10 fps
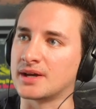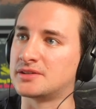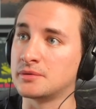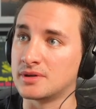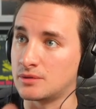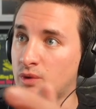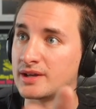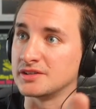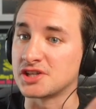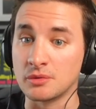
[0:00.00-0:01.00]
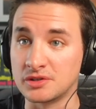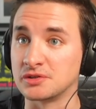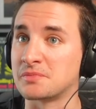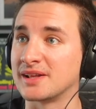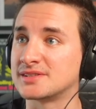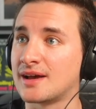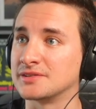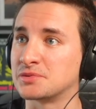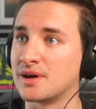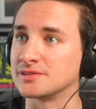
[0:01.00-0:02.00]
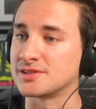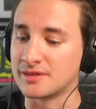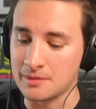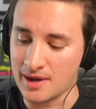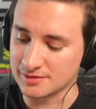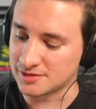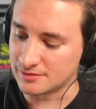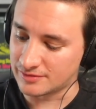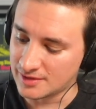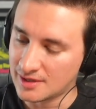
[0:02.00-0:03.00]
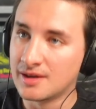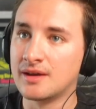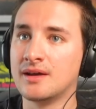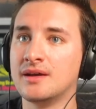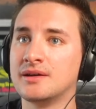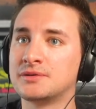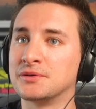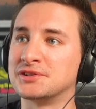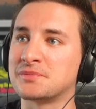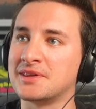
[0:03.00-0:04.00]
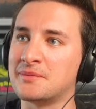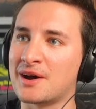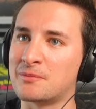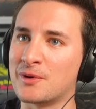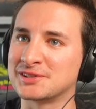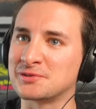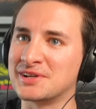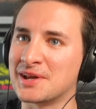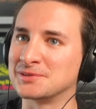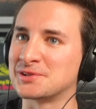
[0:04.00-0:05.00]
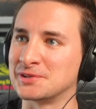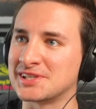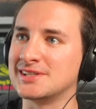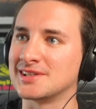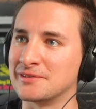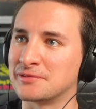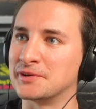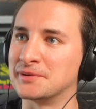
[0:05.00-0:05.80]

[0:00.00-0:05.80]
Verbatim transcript: do a weekly show with Dutch Mantell as well. So the amount of goodness me, the amount of oh, Puerto oh, yeah. Rico stories he's lived through.